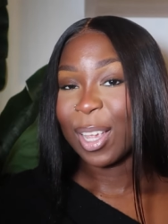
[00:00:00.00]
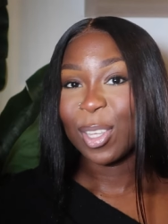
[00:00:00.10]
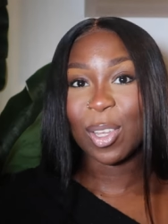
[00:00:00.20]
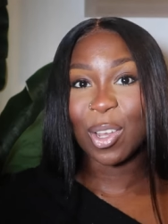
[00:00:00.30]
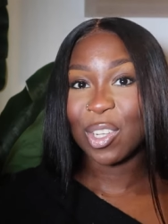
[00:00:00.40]

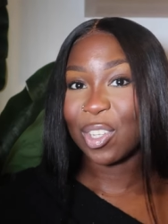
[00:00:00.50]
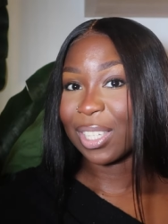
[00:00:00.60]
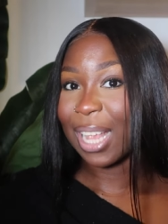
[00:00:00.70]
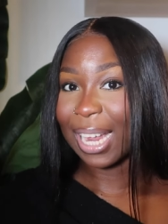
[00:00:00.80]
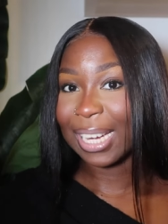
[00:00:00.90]
so she
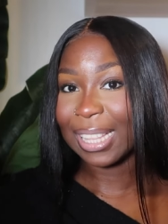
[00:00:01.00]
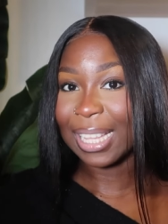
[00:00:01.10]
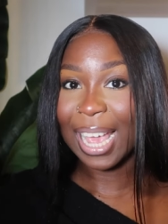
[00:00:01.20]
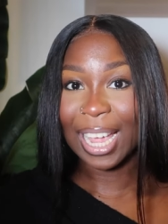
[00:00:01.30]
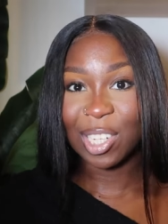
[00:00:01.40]
just added
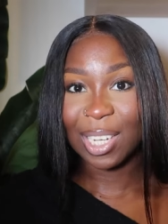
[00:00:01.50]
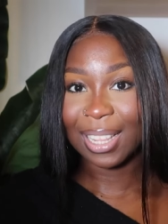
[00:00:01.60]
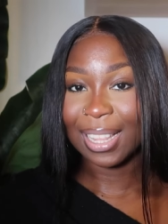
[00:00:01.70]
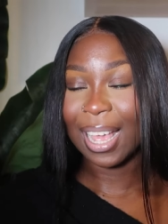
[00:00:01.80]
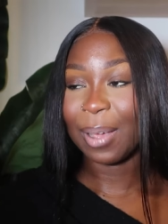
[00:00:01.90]
the H
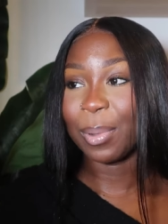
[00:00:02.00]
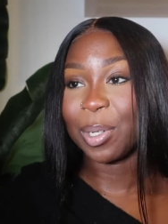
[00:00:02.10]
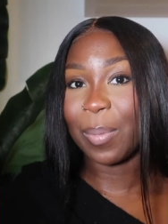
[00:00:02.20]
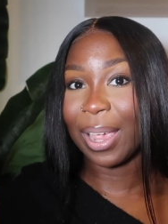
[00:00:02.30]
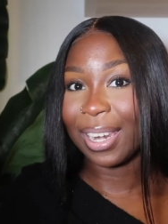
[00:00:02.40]
in there,
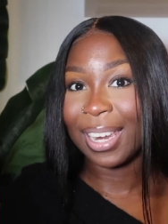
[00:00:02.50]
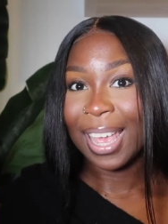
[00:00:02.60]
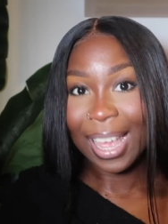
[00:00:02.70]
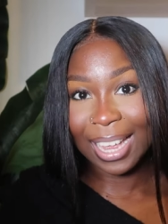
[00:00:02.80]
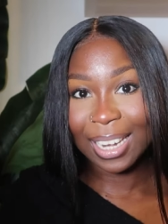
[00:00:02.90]
which made
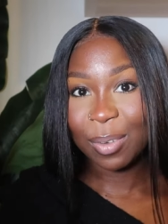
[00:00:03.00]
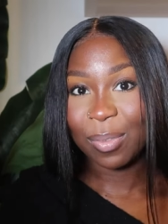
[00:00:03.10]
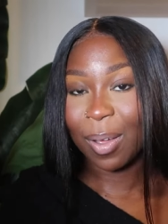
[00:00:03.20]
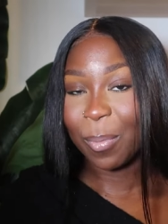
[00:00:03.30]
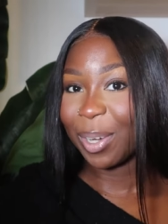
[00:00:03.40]
Hanifa,